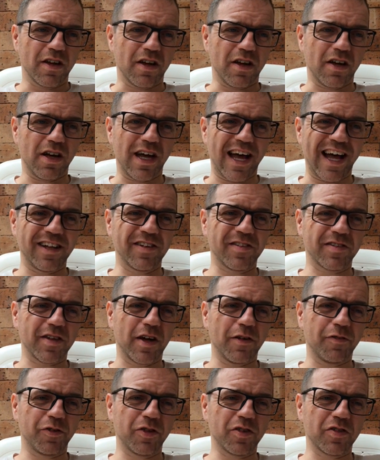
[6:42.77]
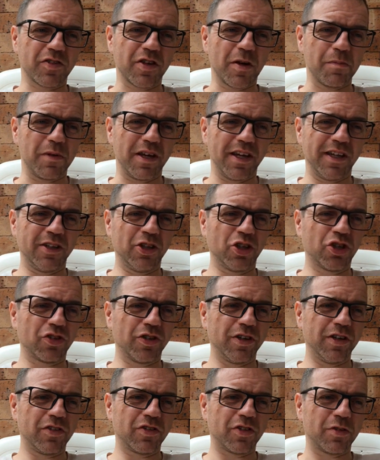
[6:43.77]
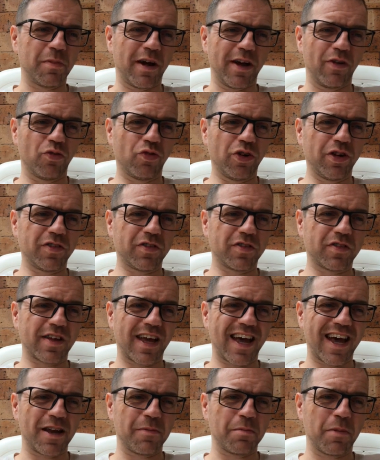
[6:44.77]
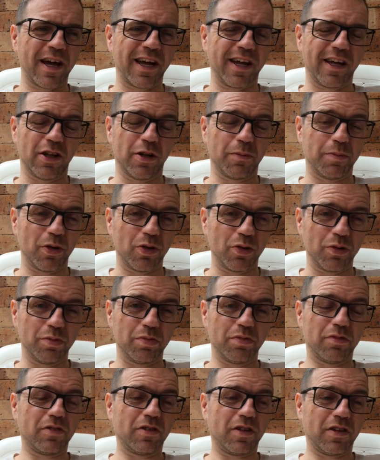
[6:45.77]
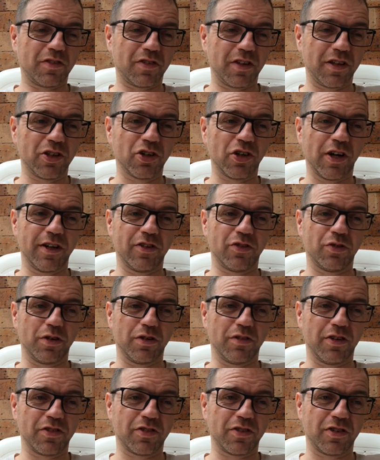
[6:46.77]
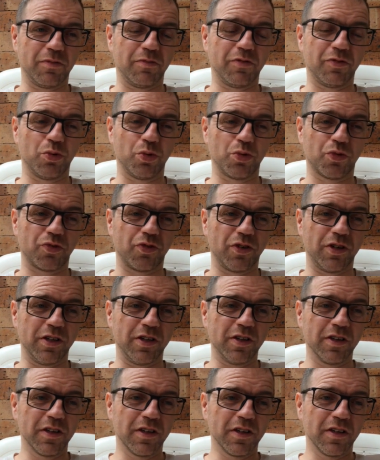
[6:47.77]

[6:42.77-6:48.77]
and suffered some injury to my wrist and my elbow as they tried to arrest him forcefully.